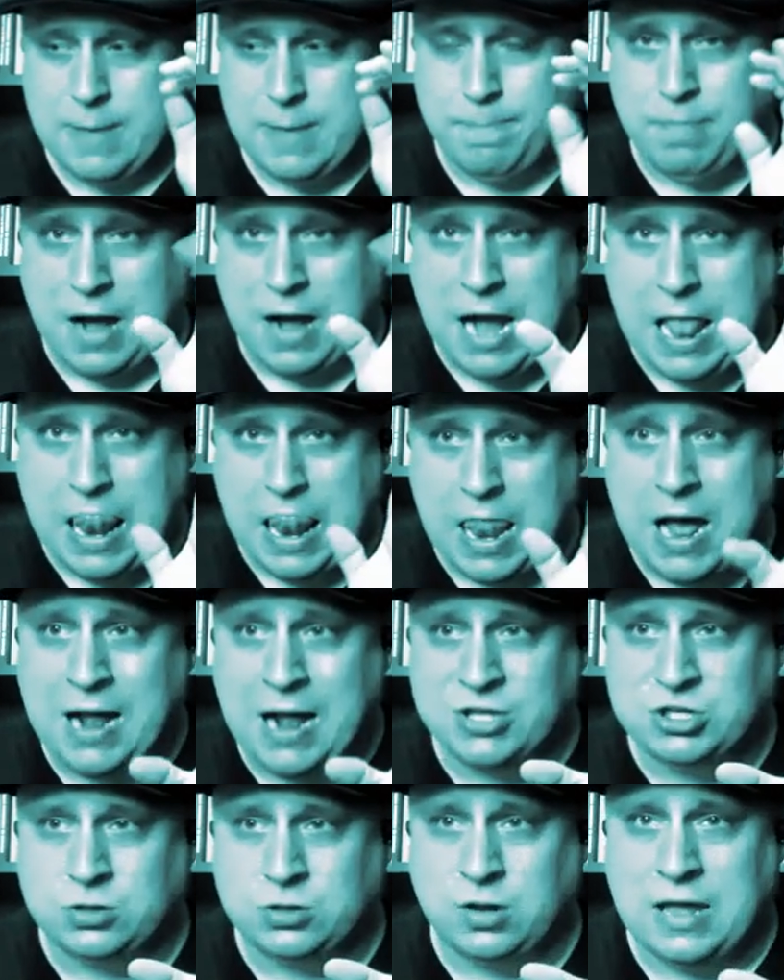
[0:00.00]
a
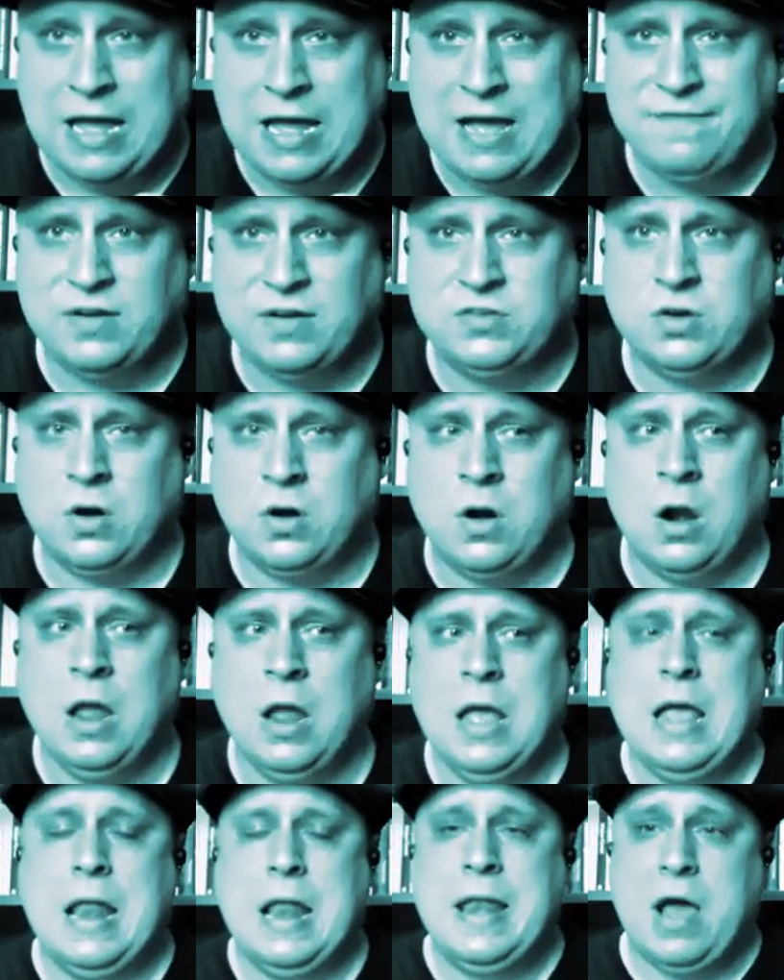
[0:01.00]
biological
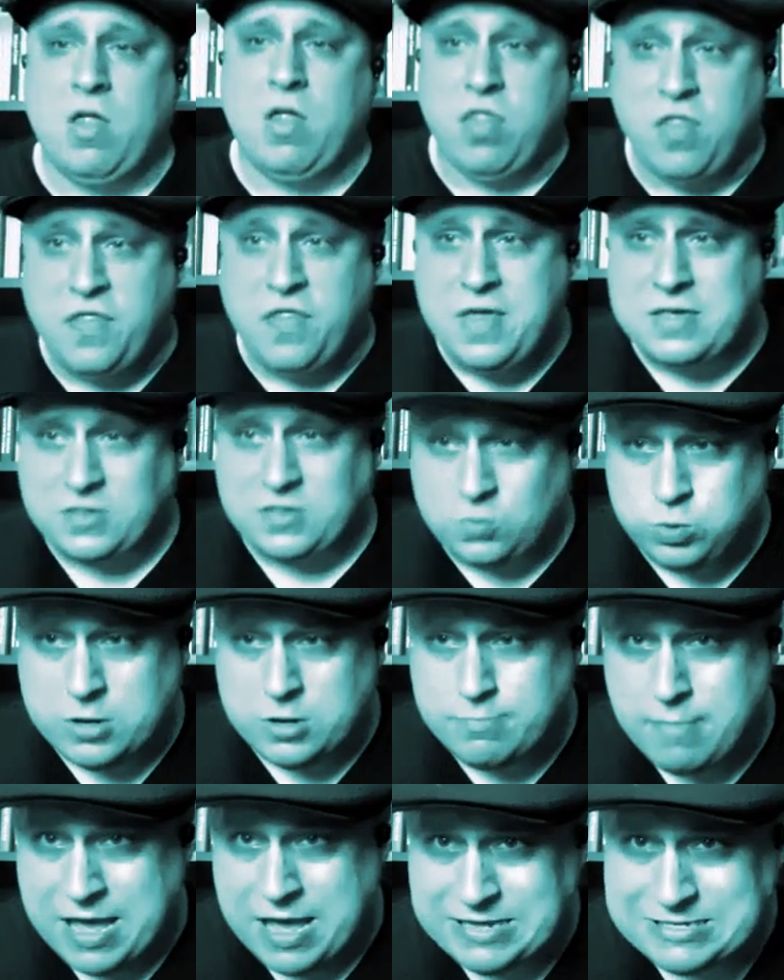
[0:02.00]
avatar. Now this
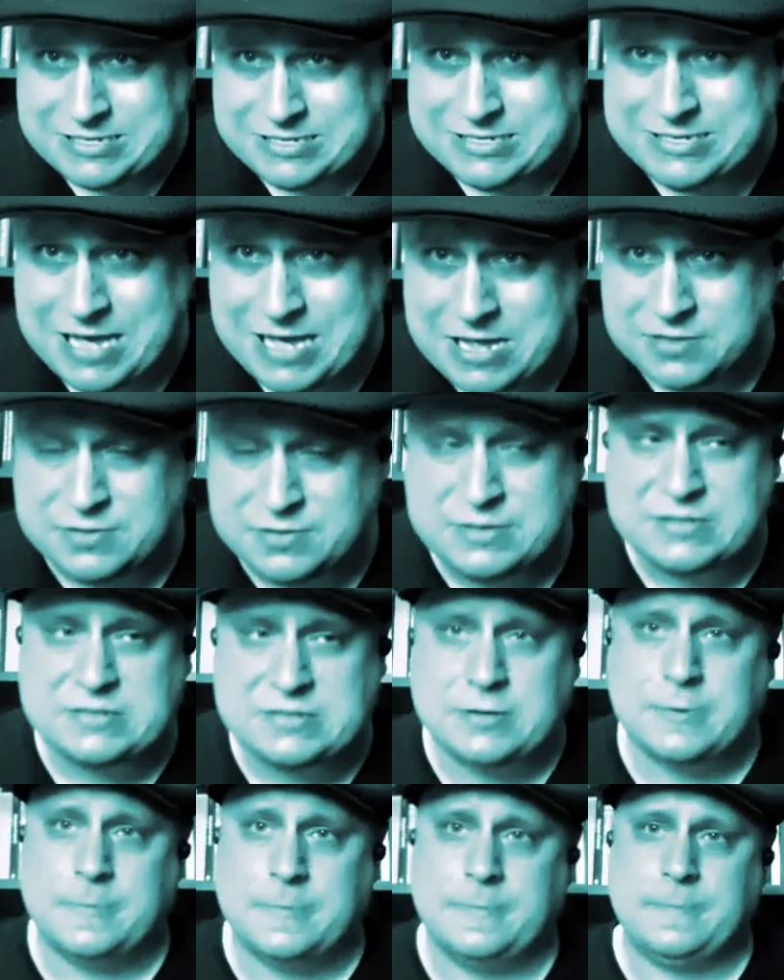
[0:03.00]
would make
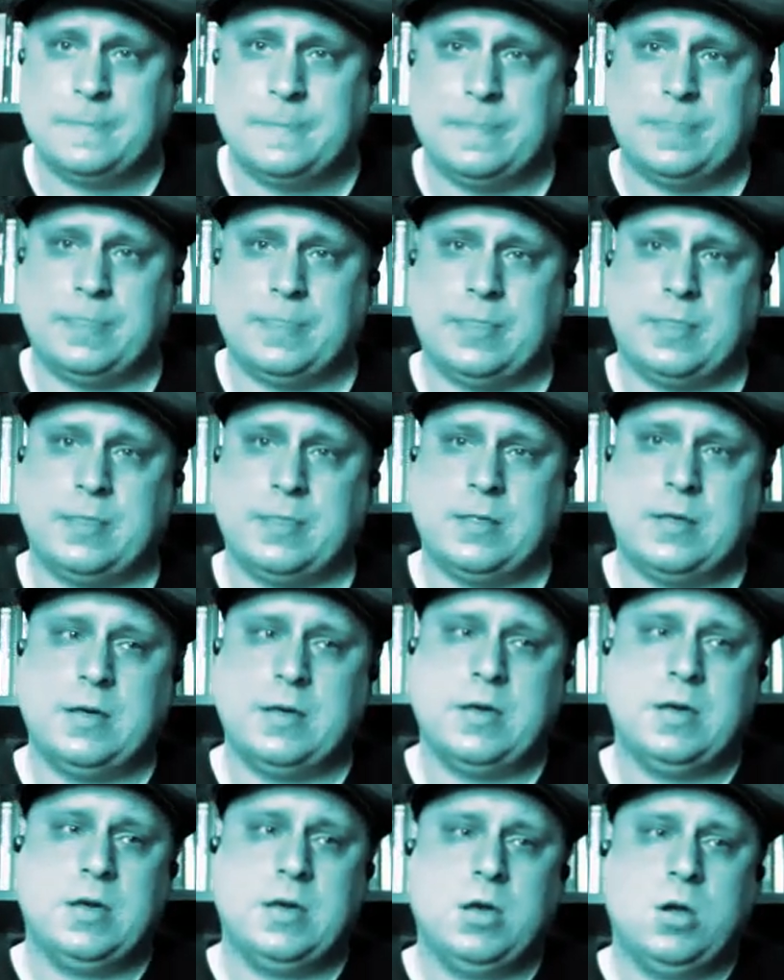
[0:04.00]
sense
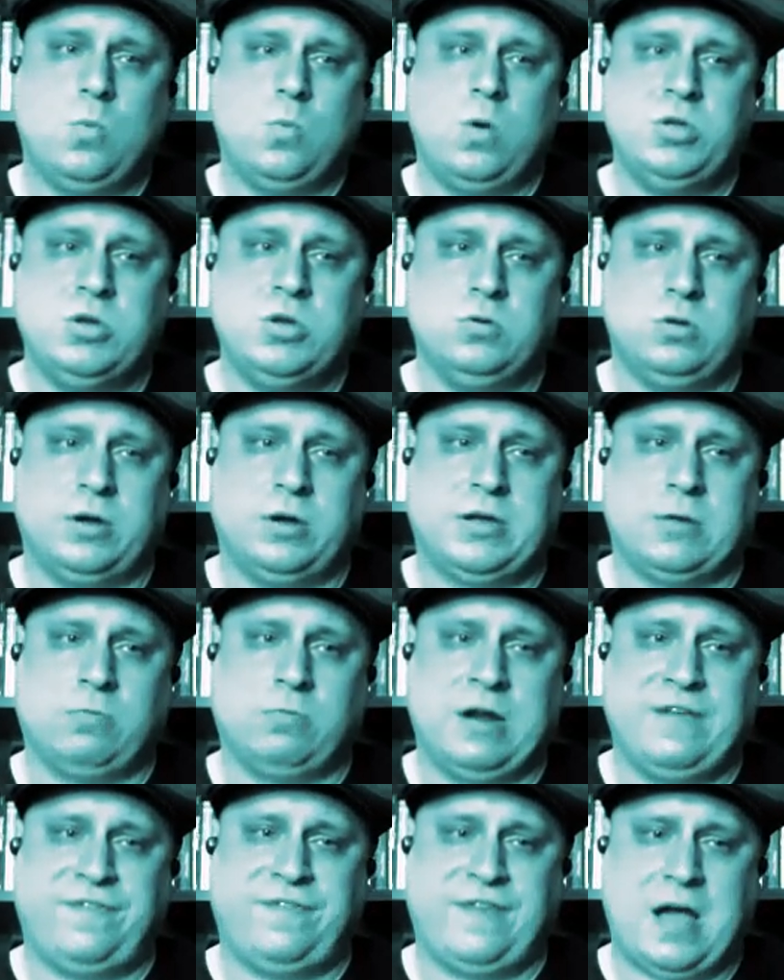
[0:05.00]
when you look
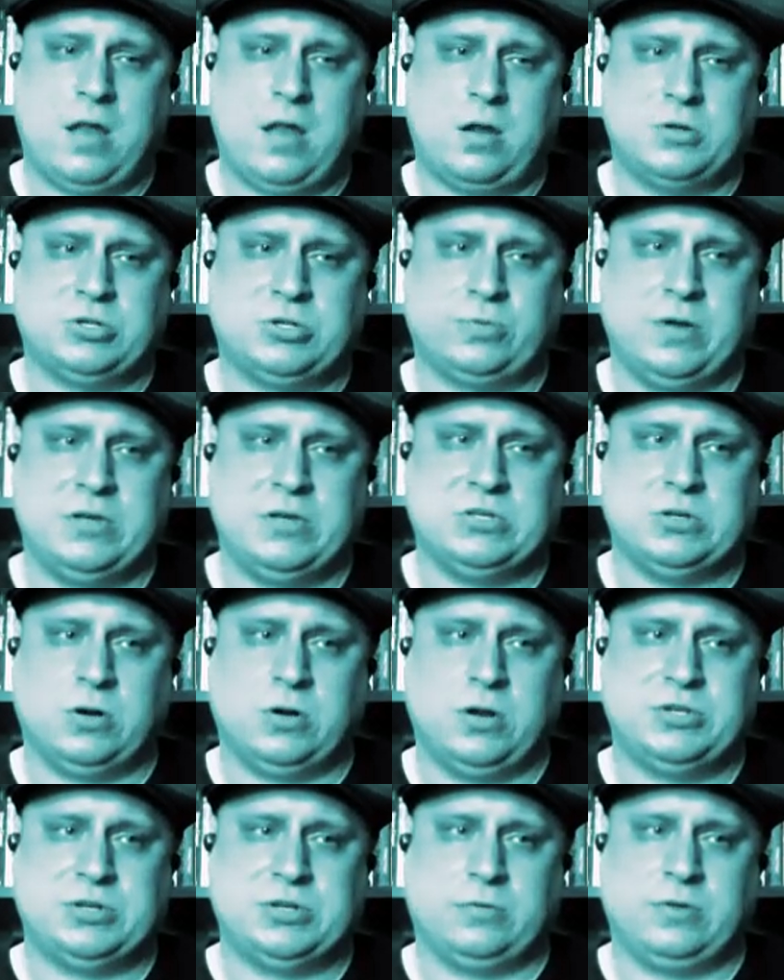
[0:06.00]
at Ray Fowler's
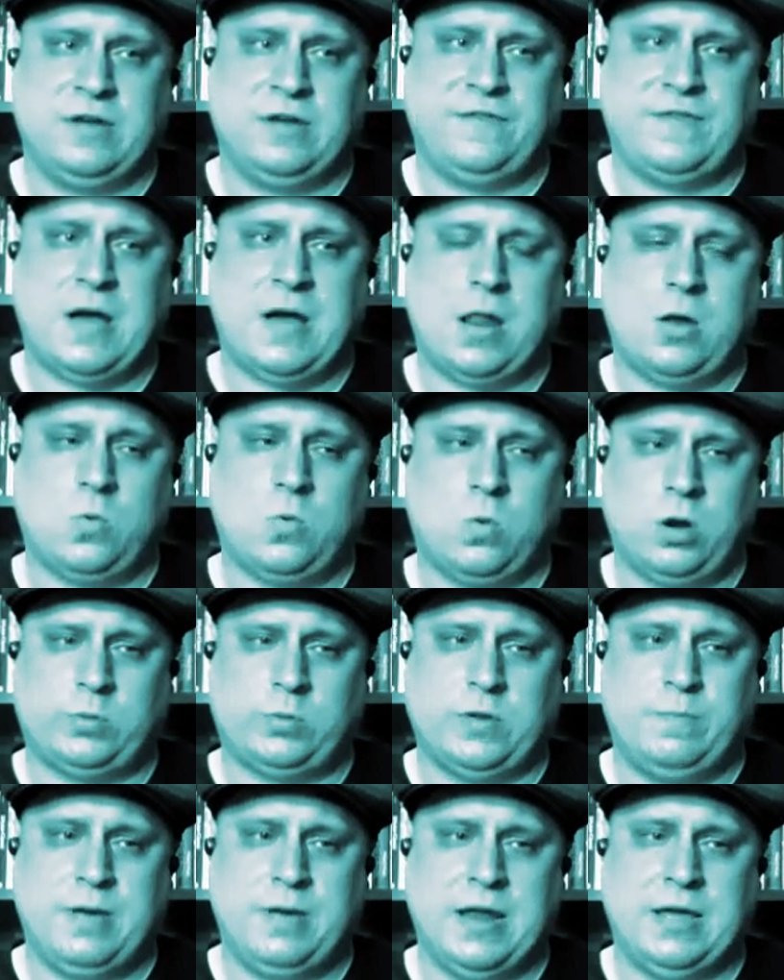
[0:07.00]
research, and Ray Fowler
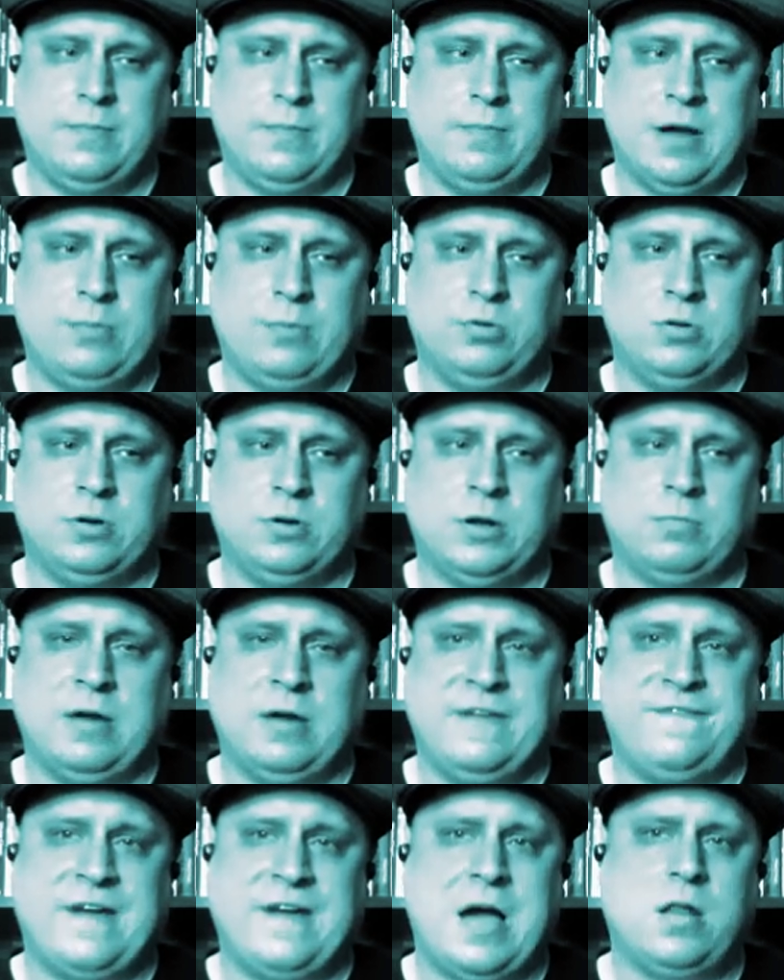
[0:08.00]
worked with Betty and Bob Luca,
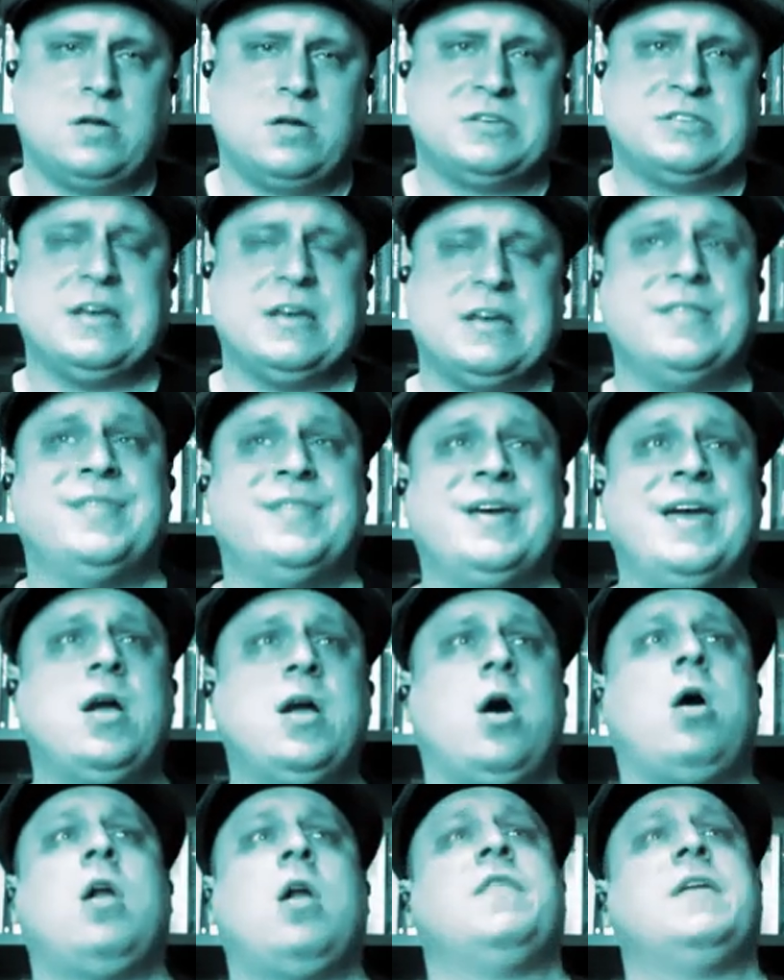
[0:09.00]
Ray Fowler said
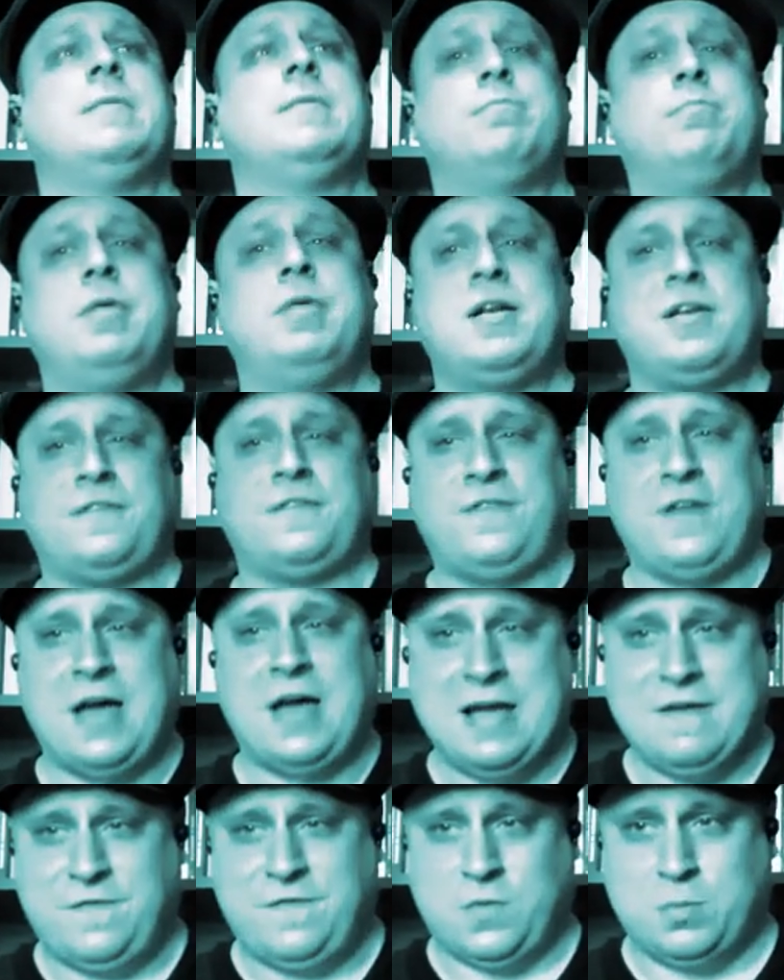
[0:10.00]
they are the
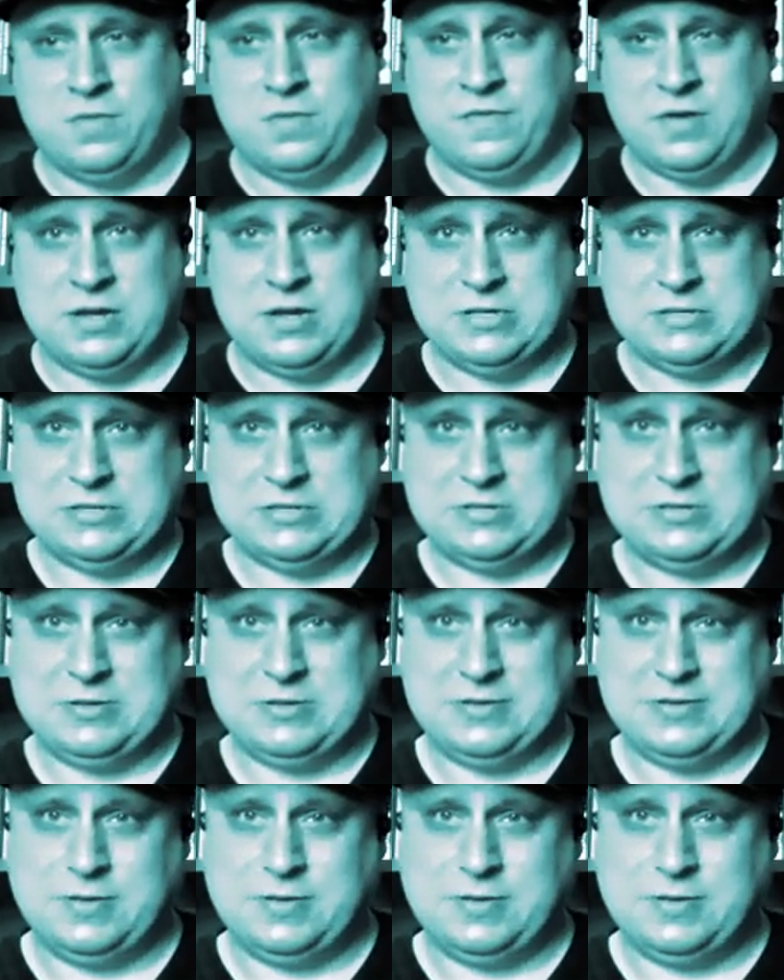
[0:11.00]
butterfly form of us.